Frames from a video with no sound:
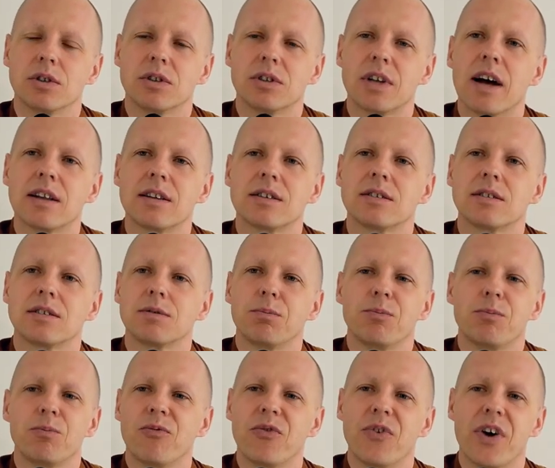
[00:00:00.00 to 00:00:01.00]
That
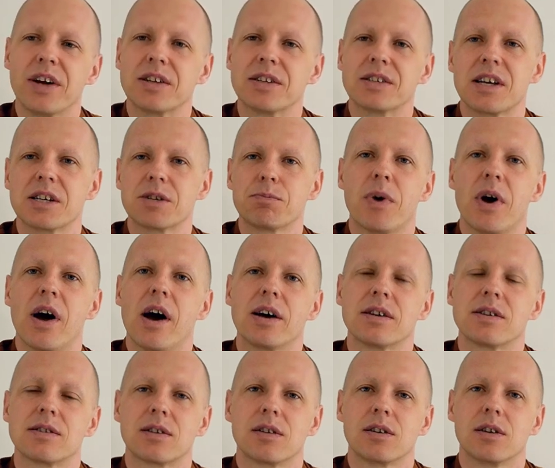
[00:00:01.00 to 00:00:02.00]
phase has
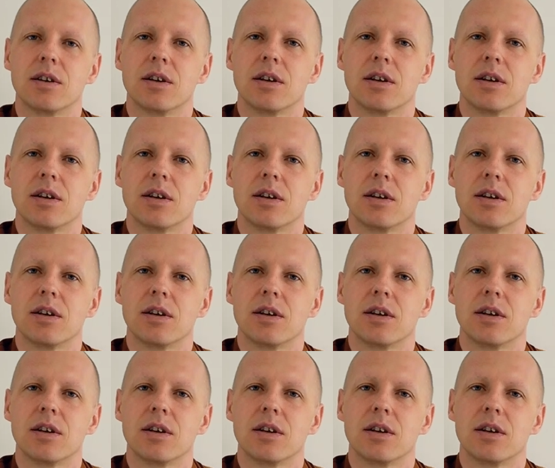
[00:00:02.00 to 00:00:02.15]
passed.